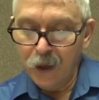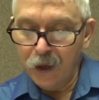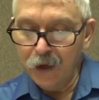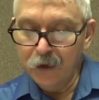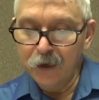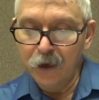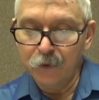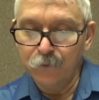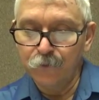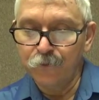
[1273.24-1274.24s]
and
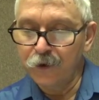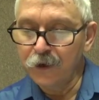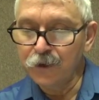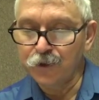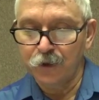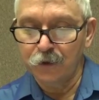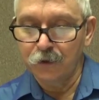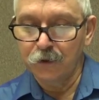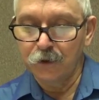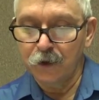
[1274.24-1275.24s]
a
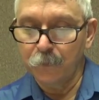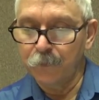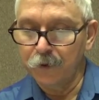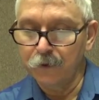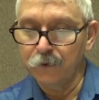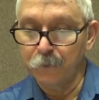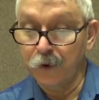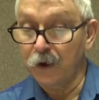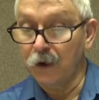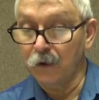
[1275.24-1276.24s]
vision appeared to
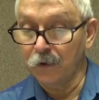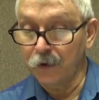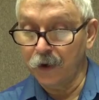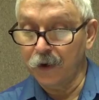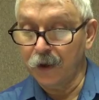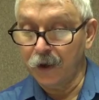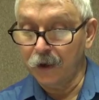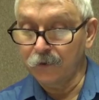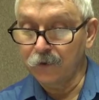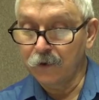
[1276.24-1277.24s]
Paul in the night.